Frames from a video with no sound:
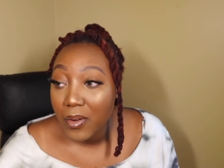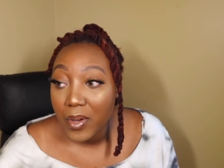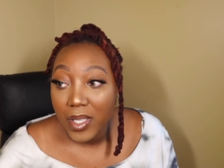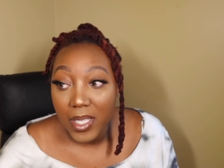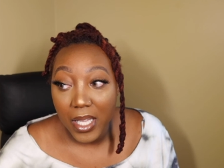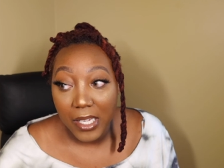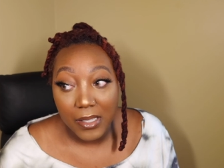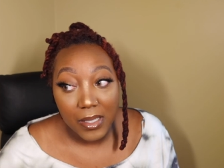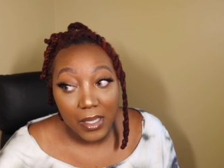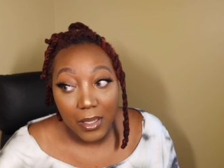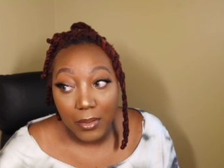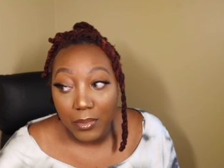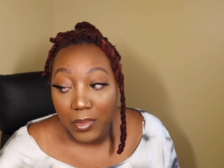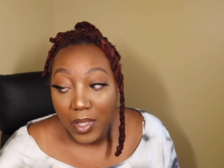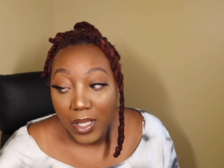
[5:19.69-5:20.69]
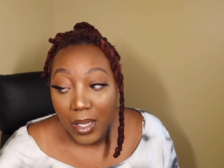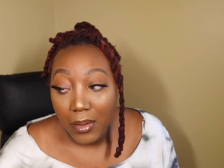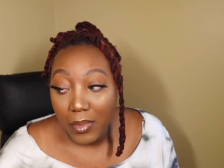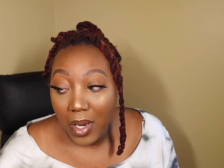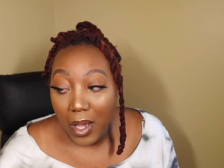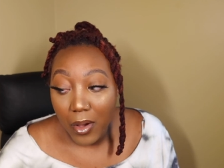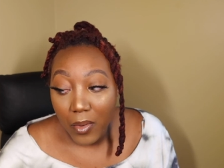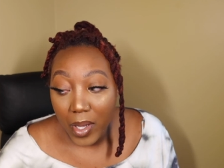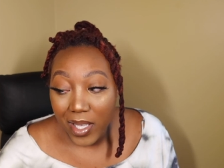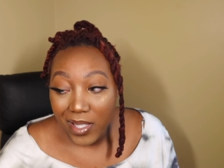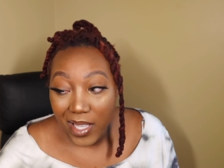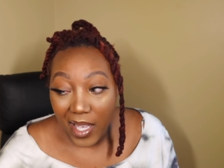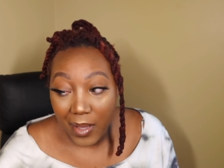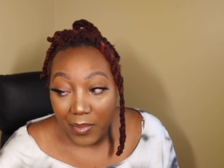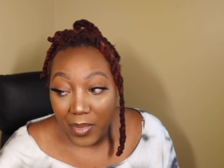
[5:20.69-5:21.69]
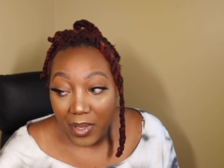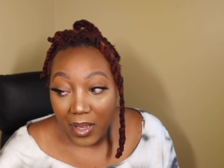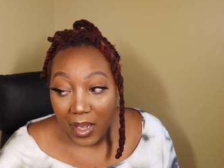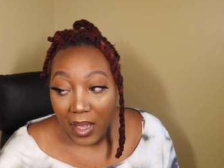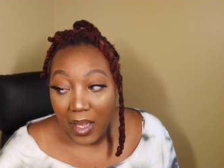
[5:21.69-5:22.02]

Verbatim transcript: always have something. Something always happens.